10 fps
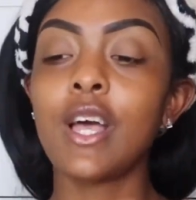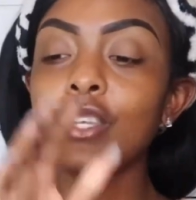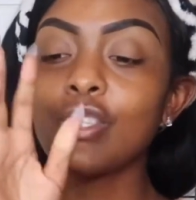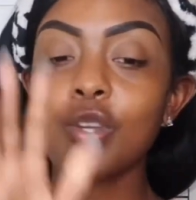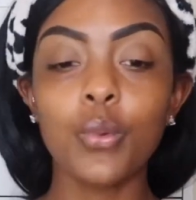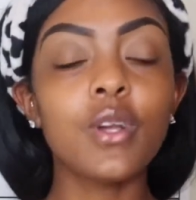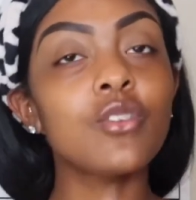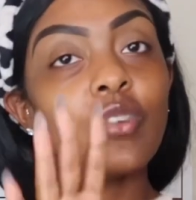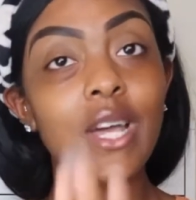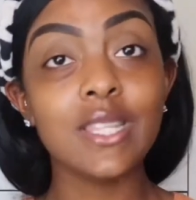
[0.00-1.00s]
So we're
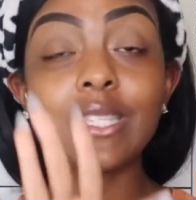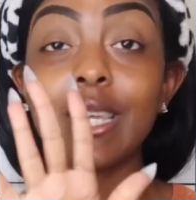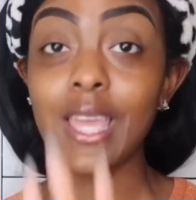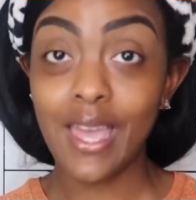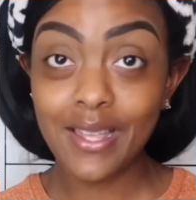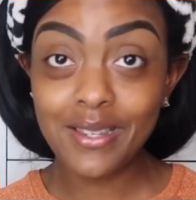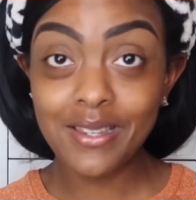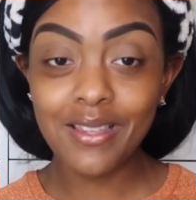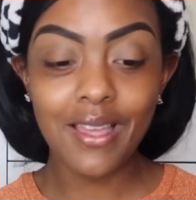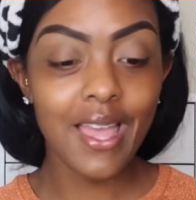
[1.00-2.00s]
gonna try this
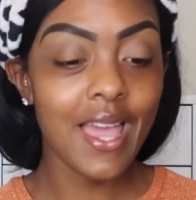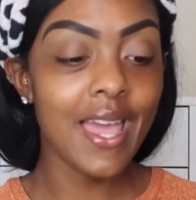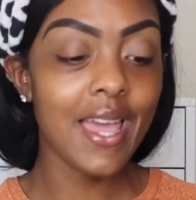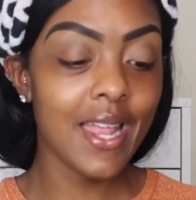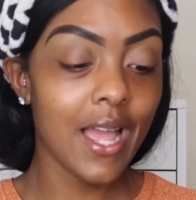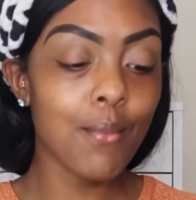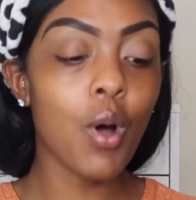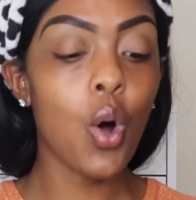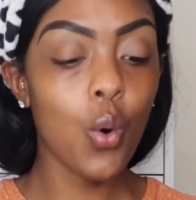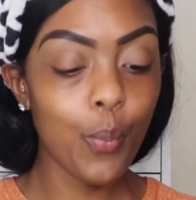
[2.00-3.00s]
again, and I'm
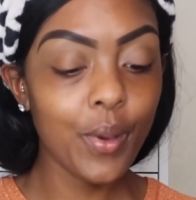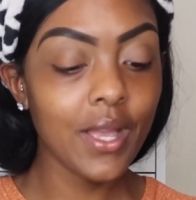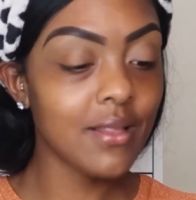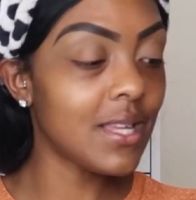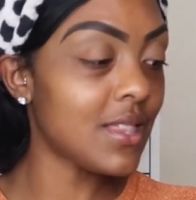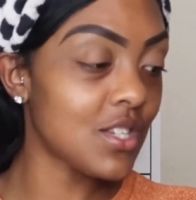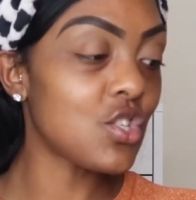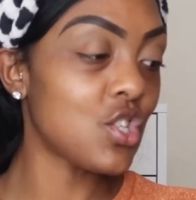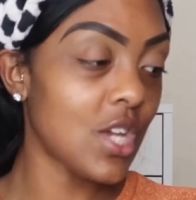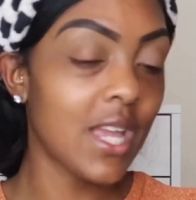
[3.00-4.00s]
hoping that this
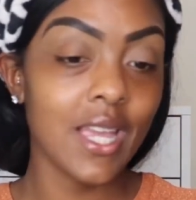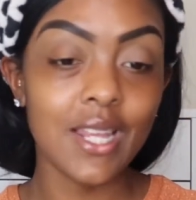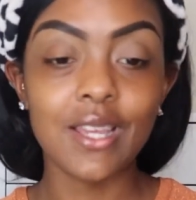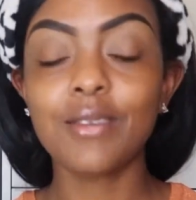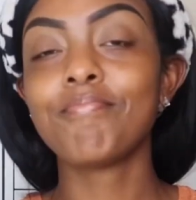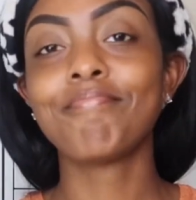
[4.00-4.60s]
shade